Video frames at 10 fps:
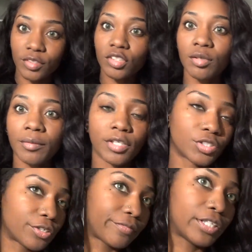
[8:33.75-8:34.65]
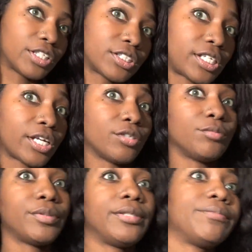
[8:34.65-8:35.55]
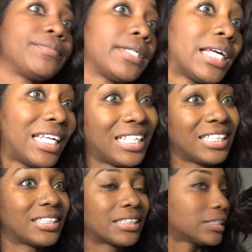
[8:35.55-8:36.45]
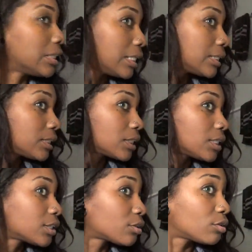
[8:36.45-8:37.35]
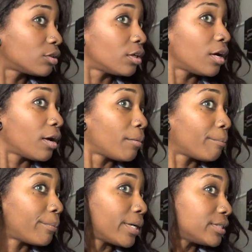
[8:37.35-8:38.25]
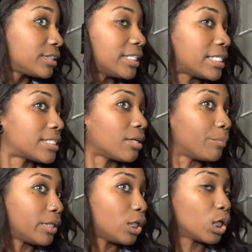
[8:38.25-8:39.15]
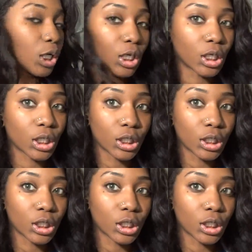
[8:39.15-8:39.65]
So I'm not sure if it looks tangled, but it is. It's a little bird's nest up in her.